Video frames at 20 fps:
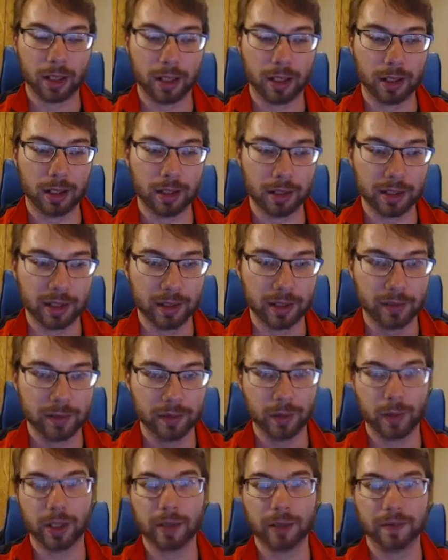
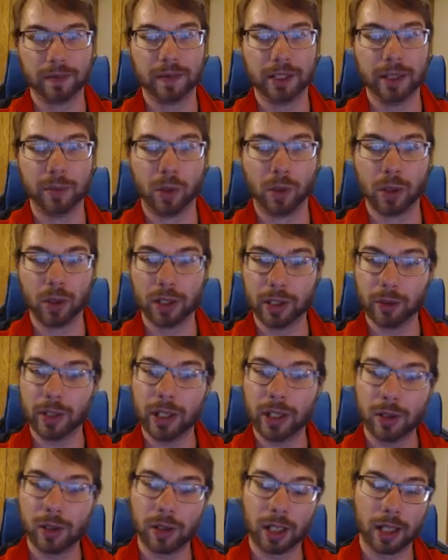want to see more
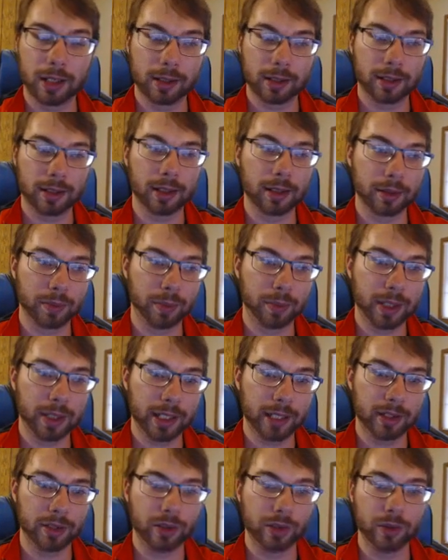Yu-Gi-Oh content,
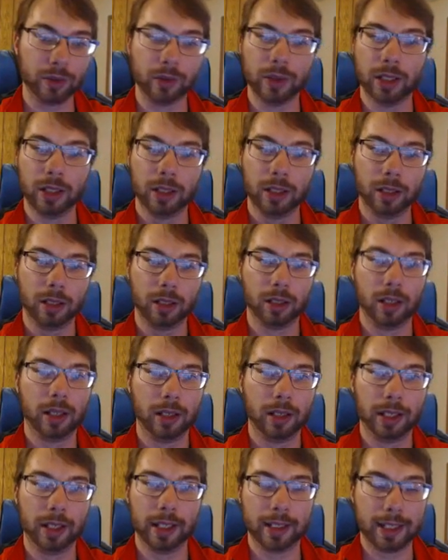please do
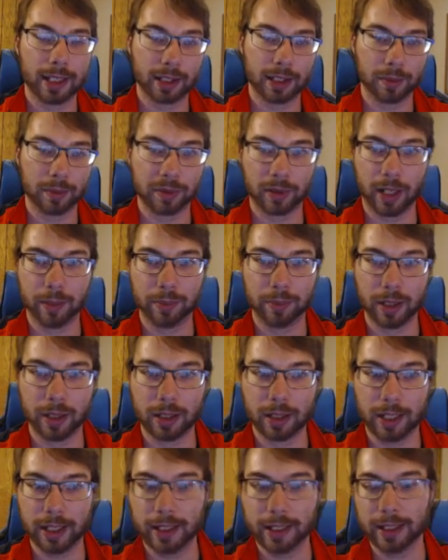hit that subscribe
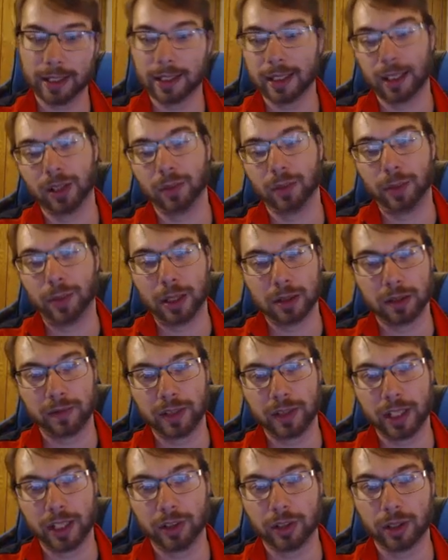button and hit the little bell
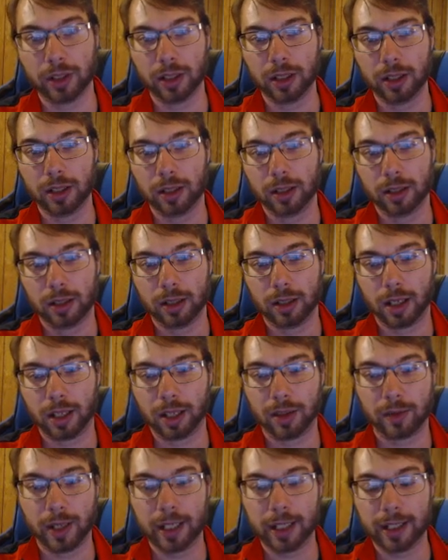notification
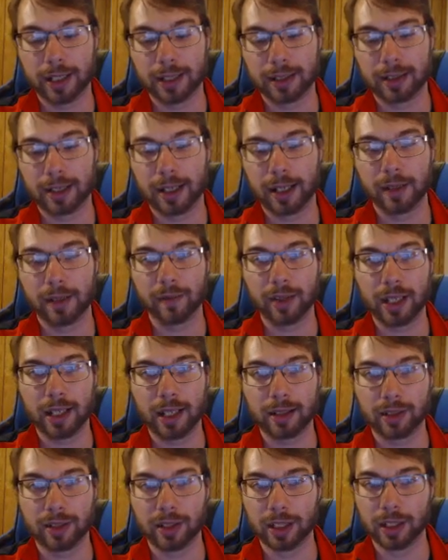on the right-hand side of
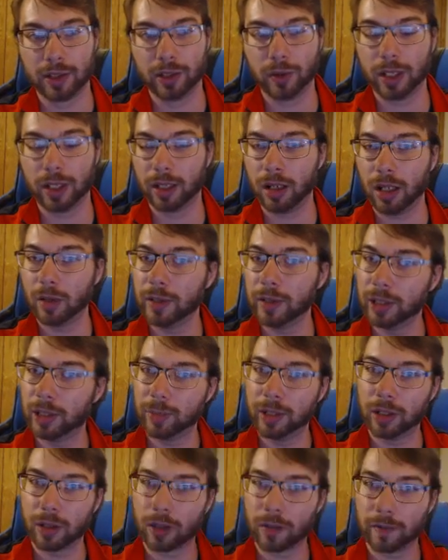that so that you can always
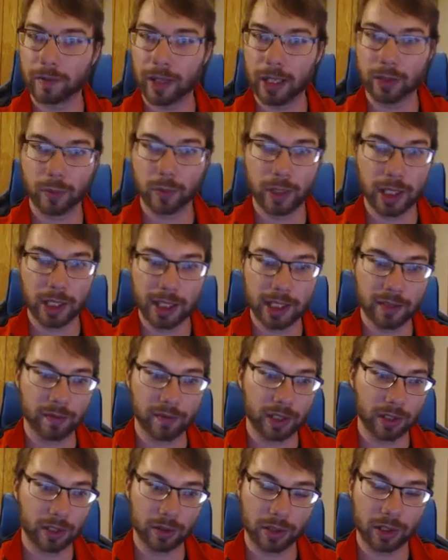be notified when these
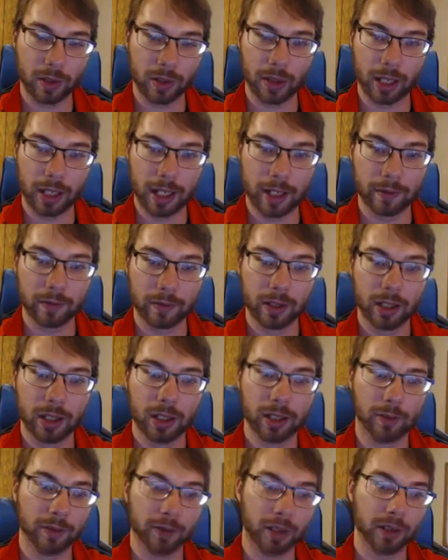videos go live.
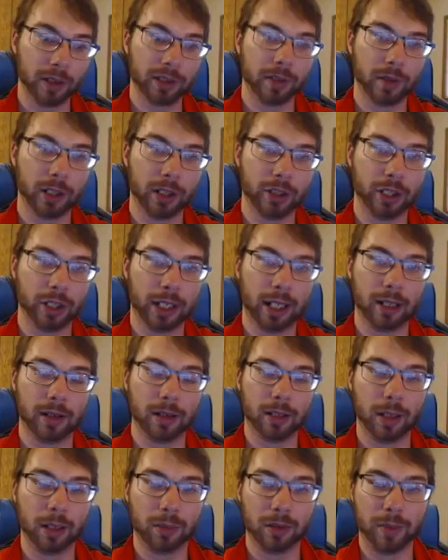If you also want to check out a
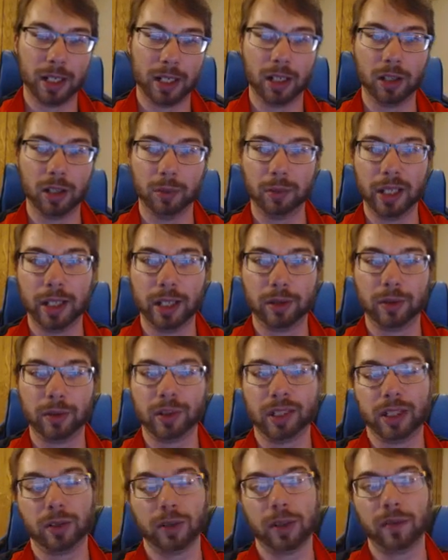couple of my other
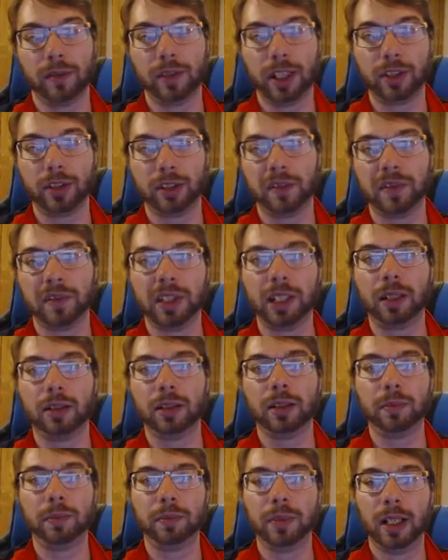playthroughs, I do have a Legend of
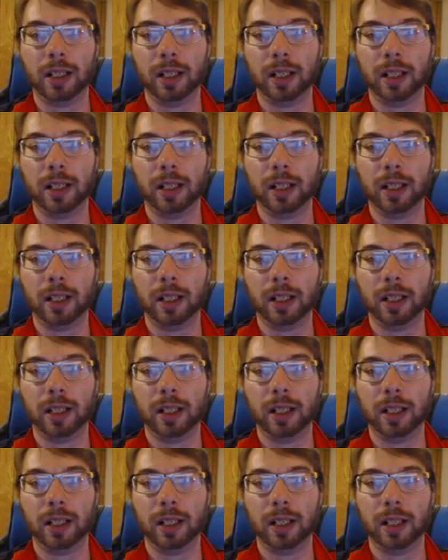Zelda